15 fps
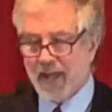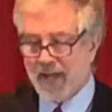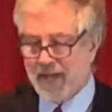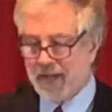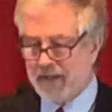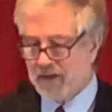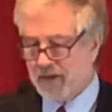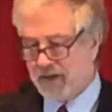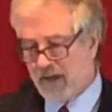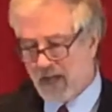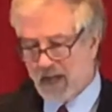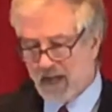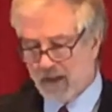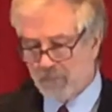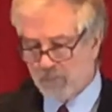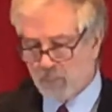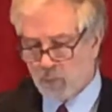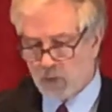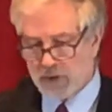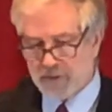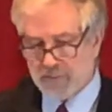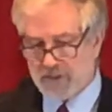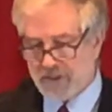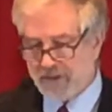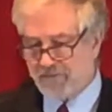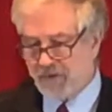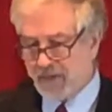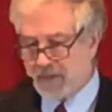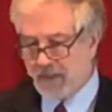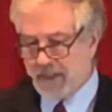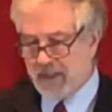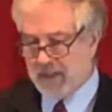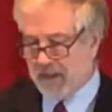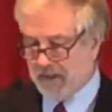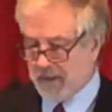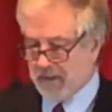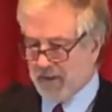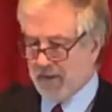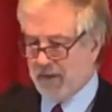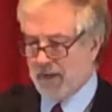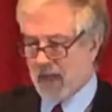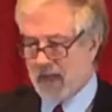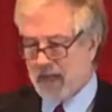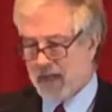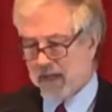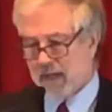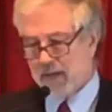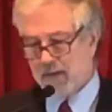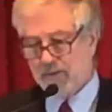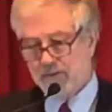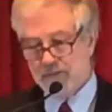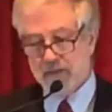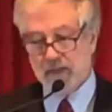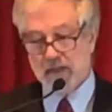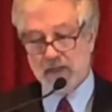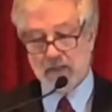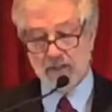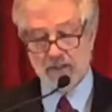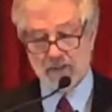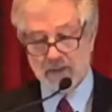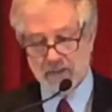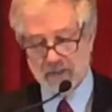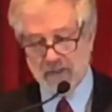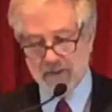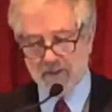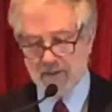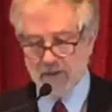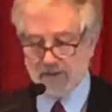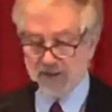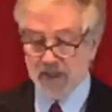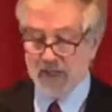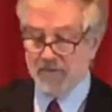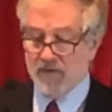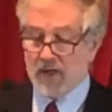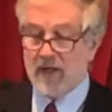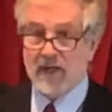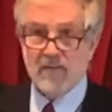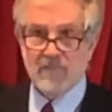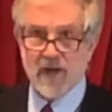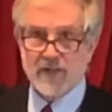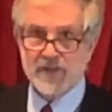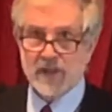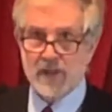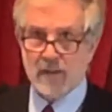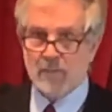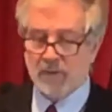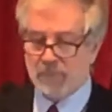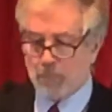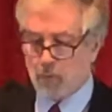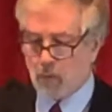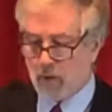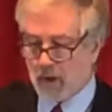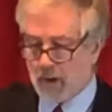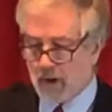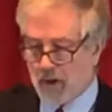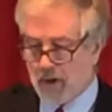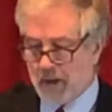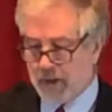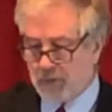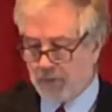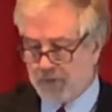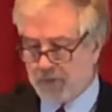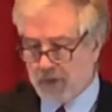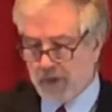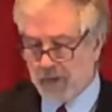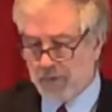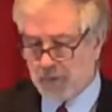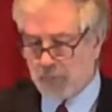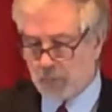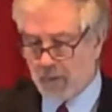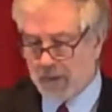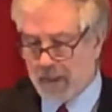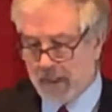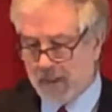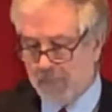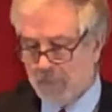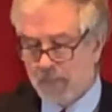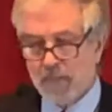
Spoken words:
and more specifically, the Geneva Convention number 4, Article 33.